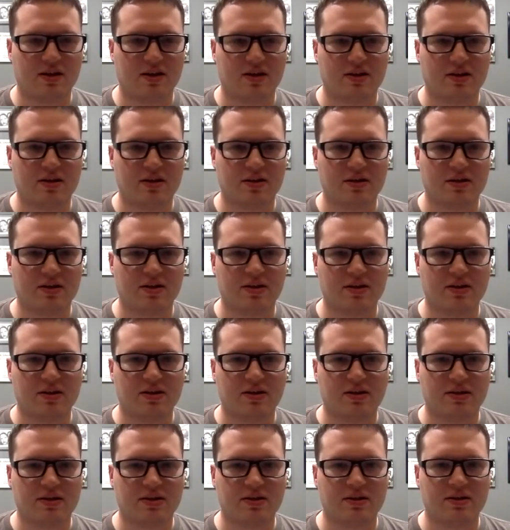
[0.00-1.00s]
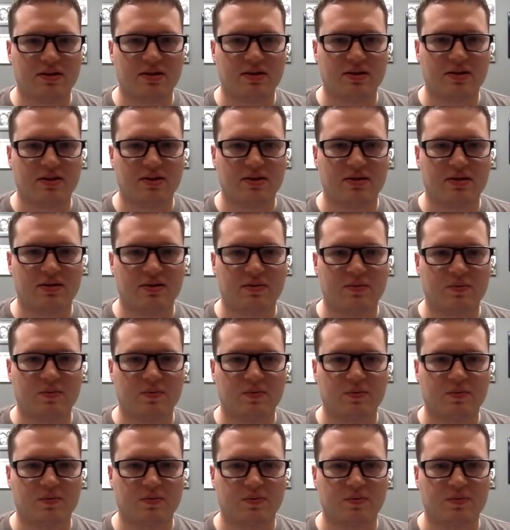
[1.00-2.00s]

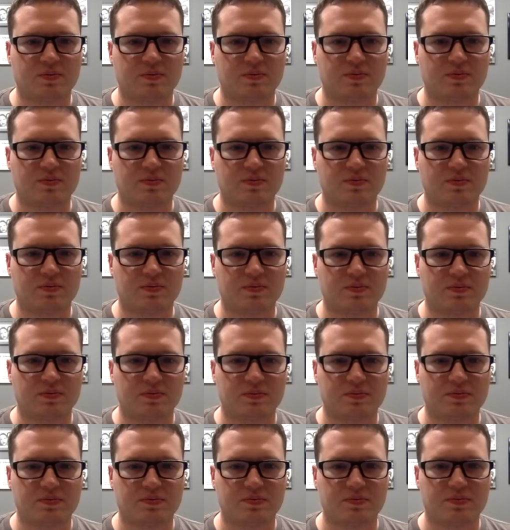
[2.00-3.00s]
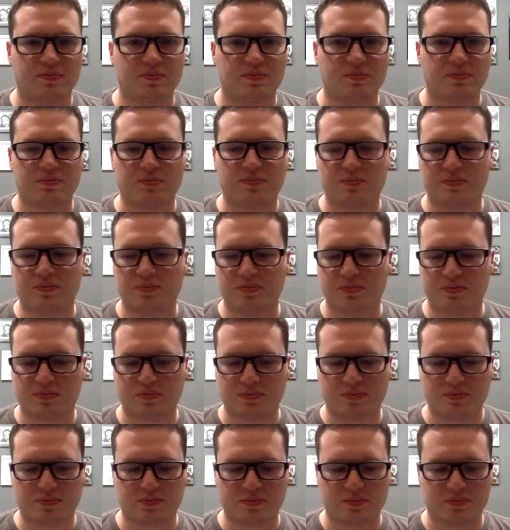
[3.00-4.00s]

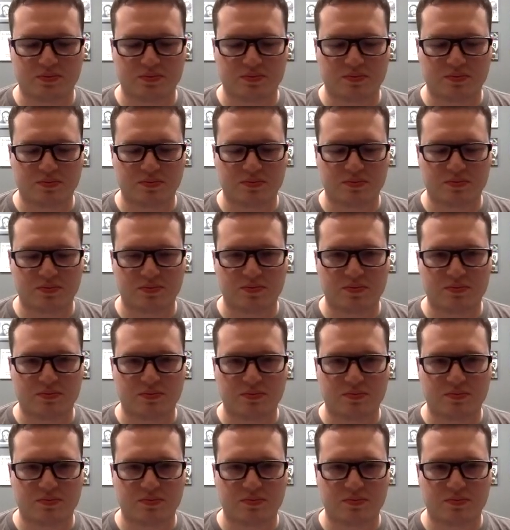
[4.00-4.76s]
No words are spoken by the person on screen.